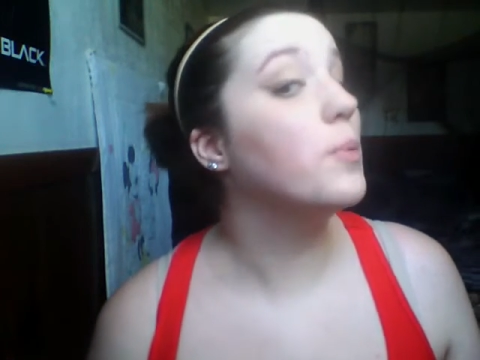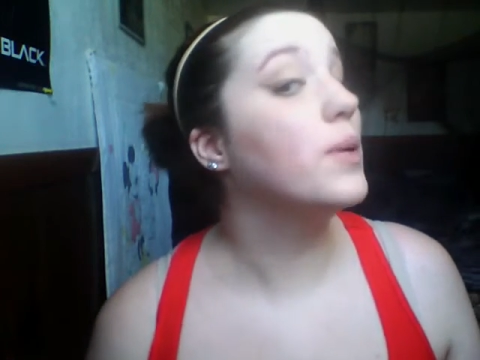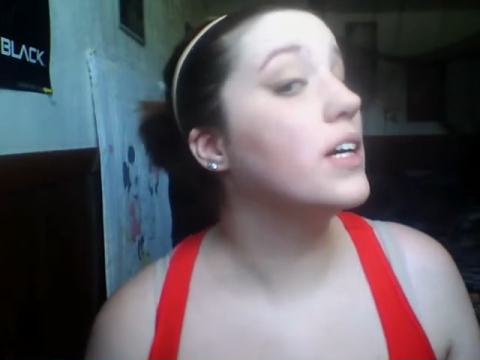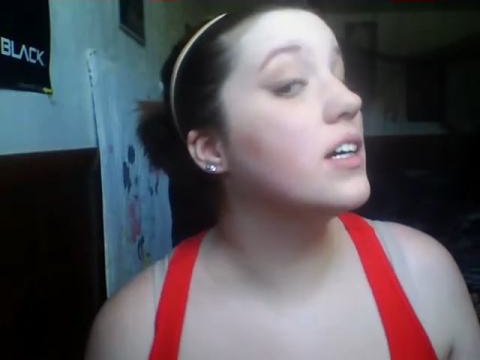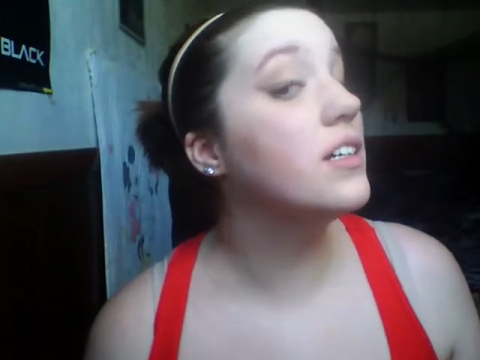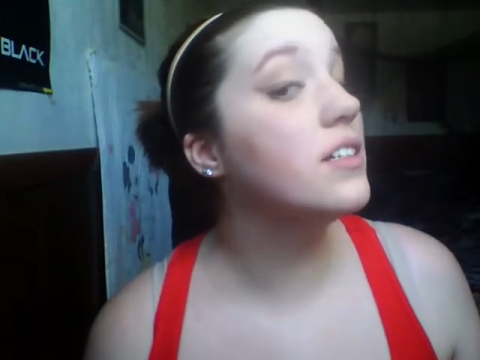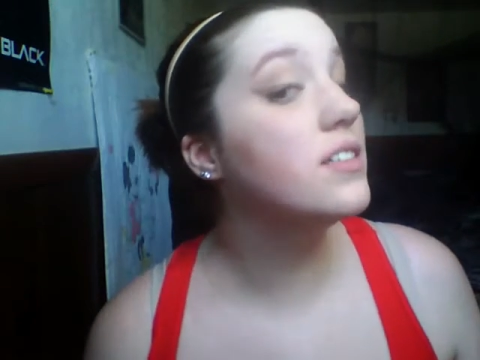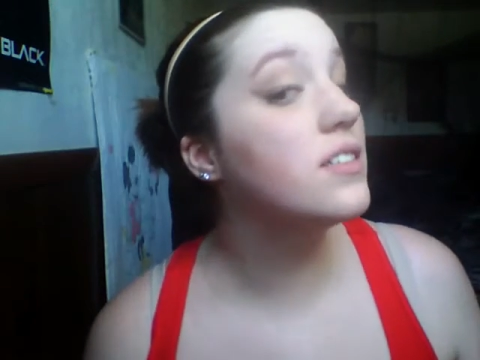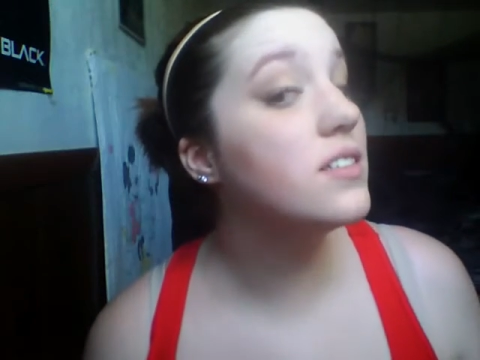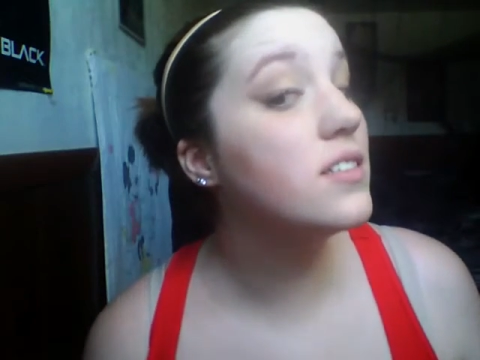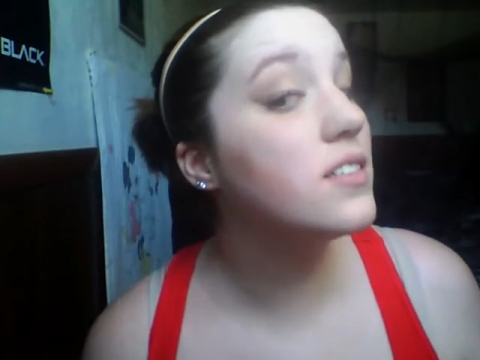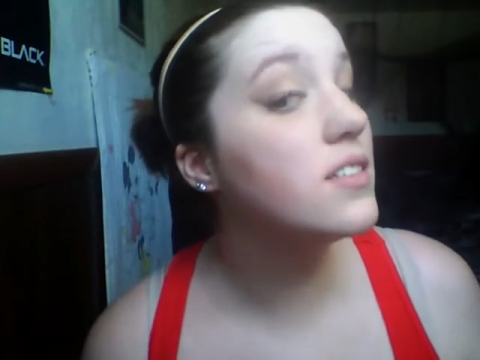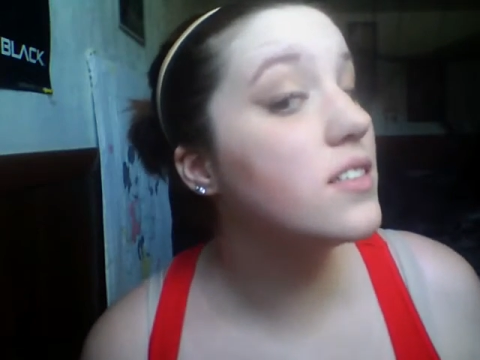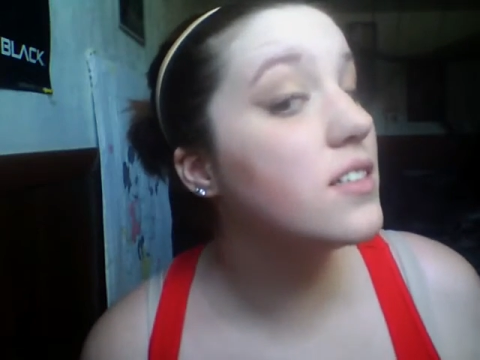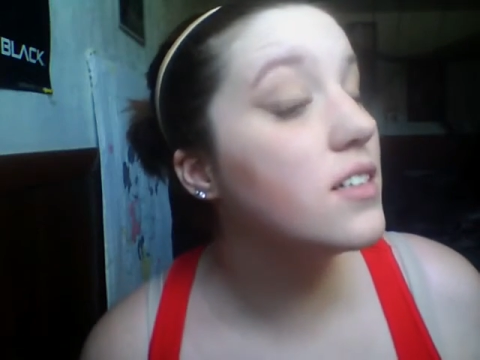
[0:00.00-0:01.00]
because,
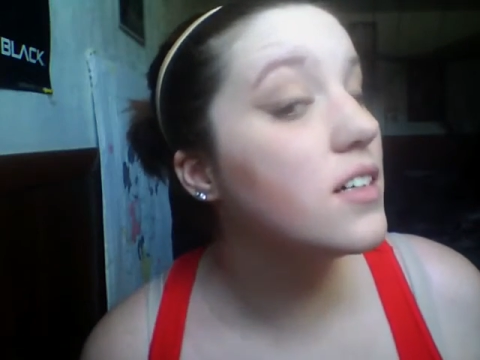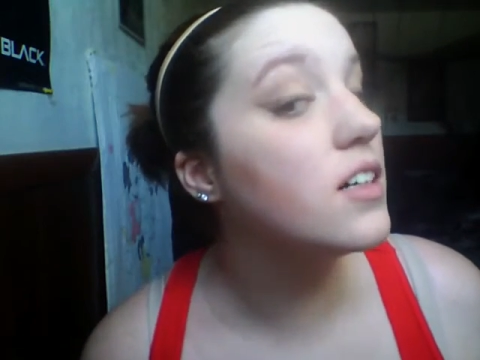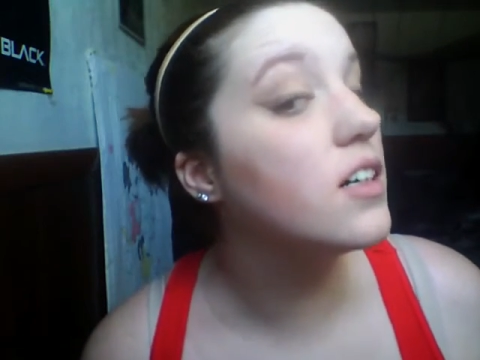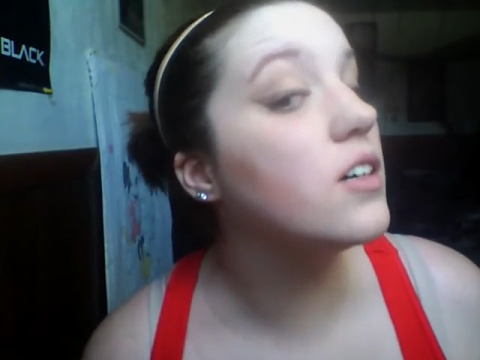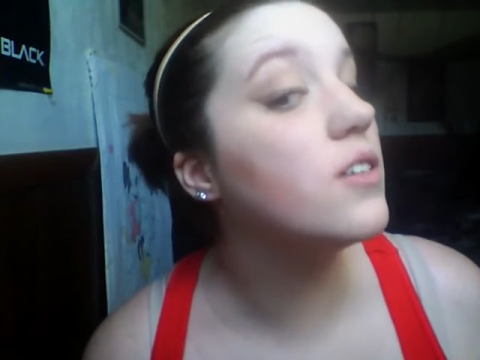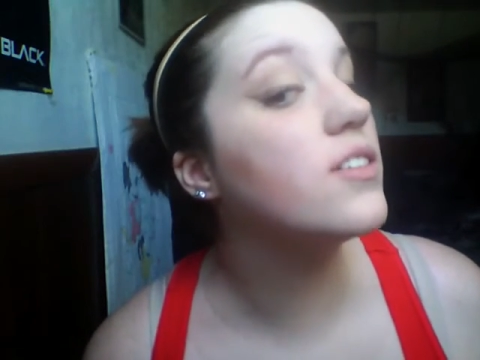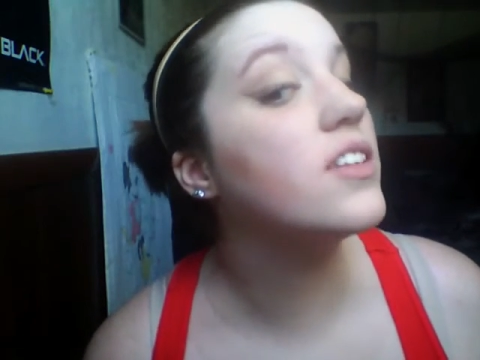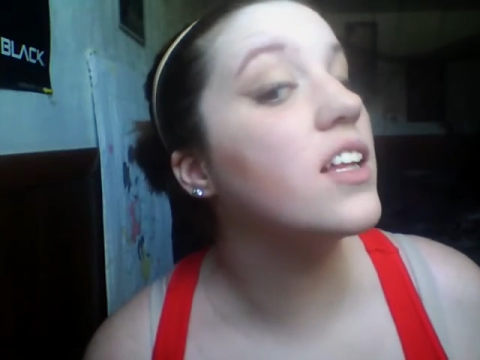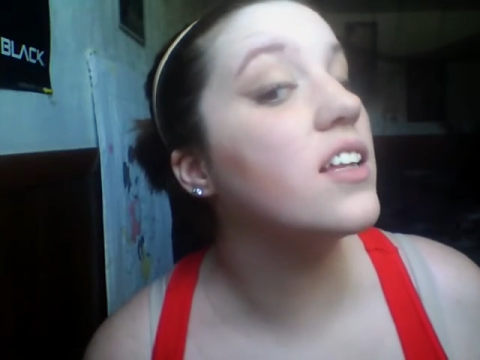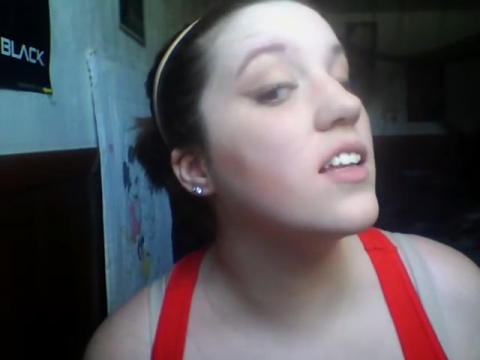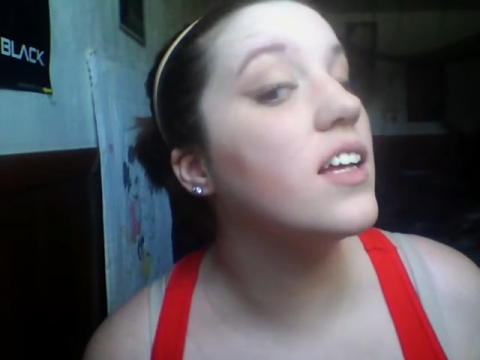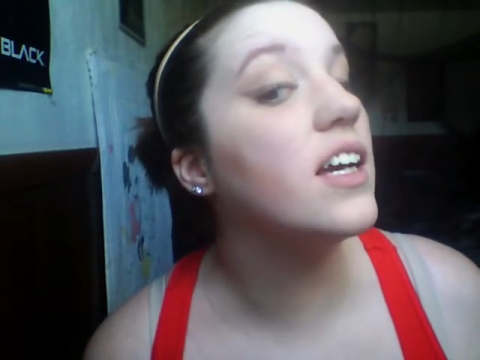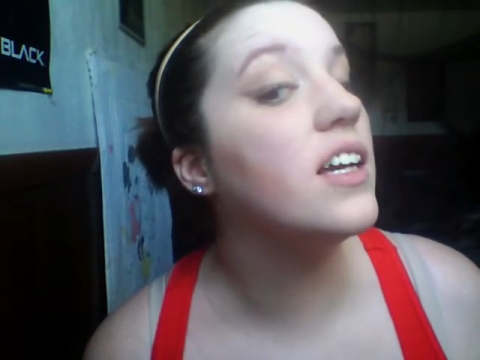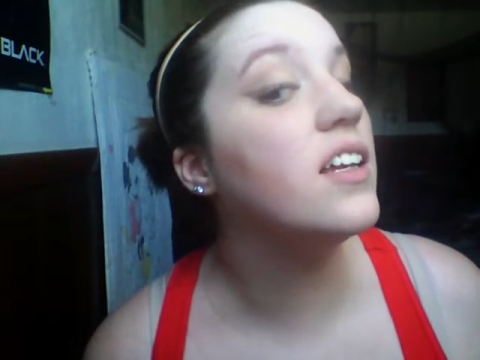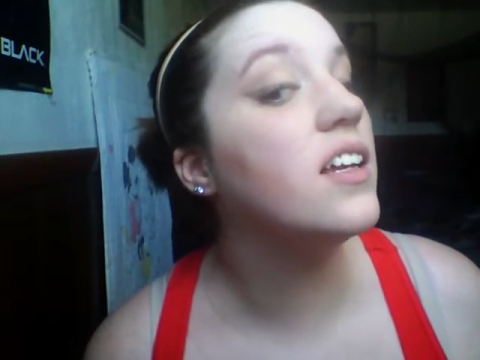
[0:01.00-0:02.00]
oh, the
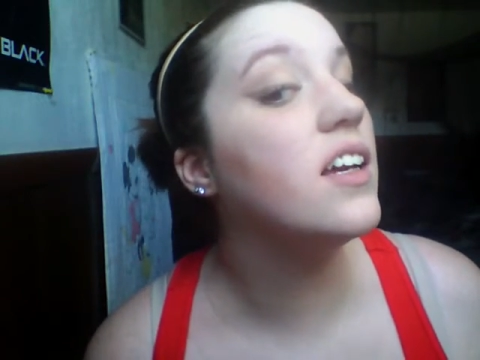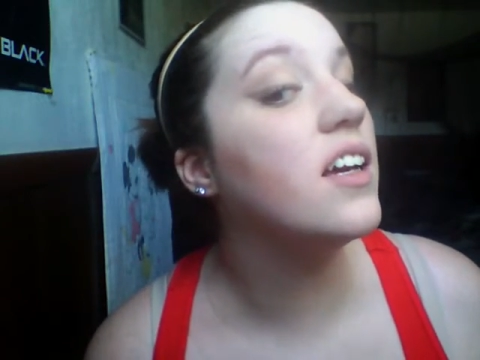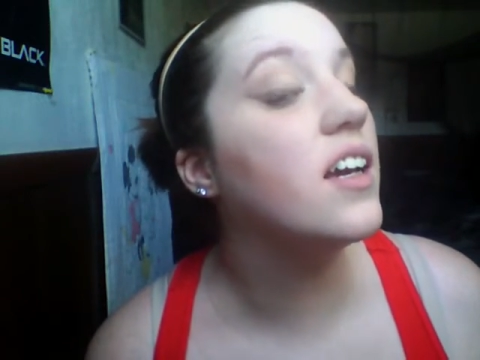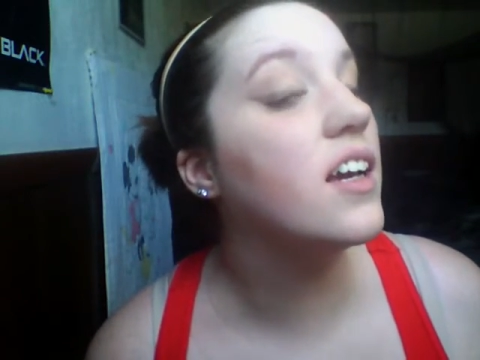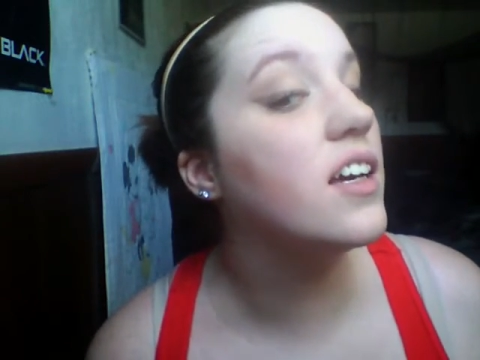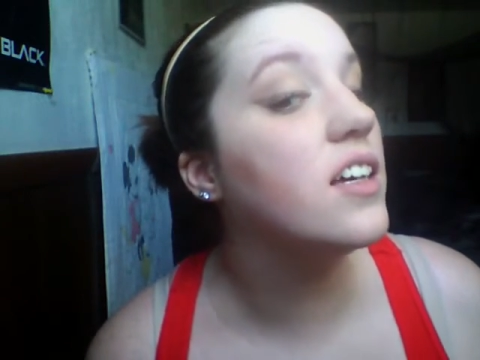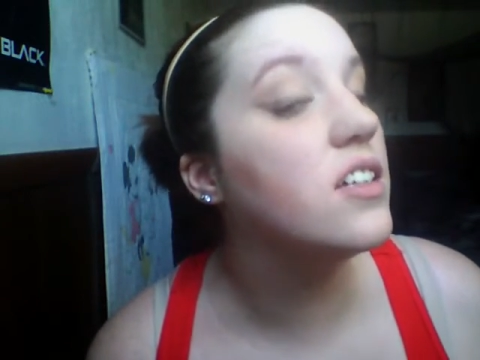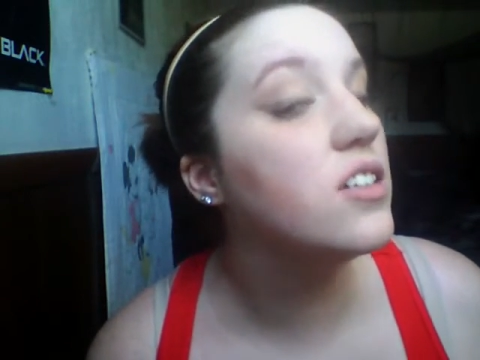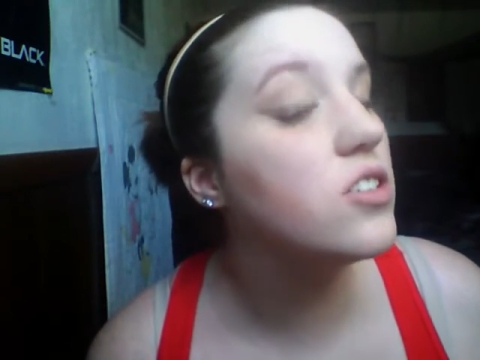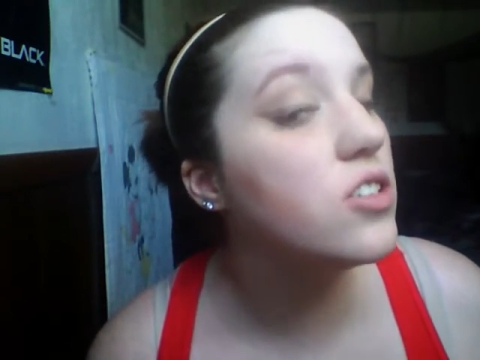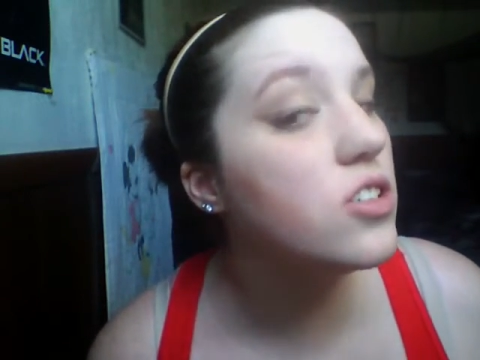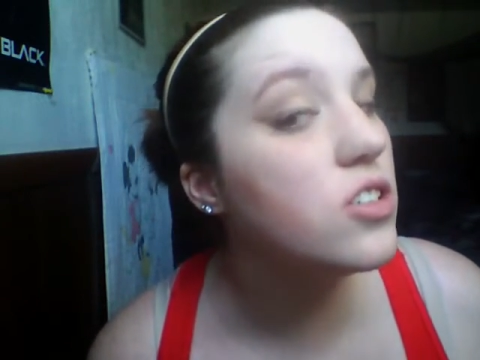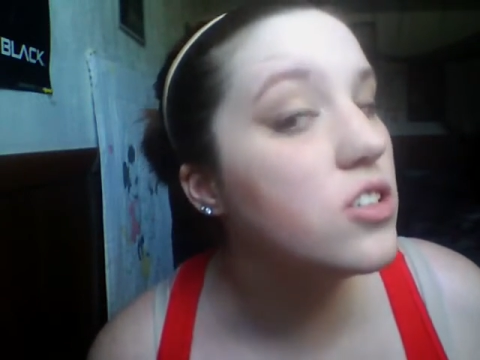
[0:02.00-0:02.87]
lighting is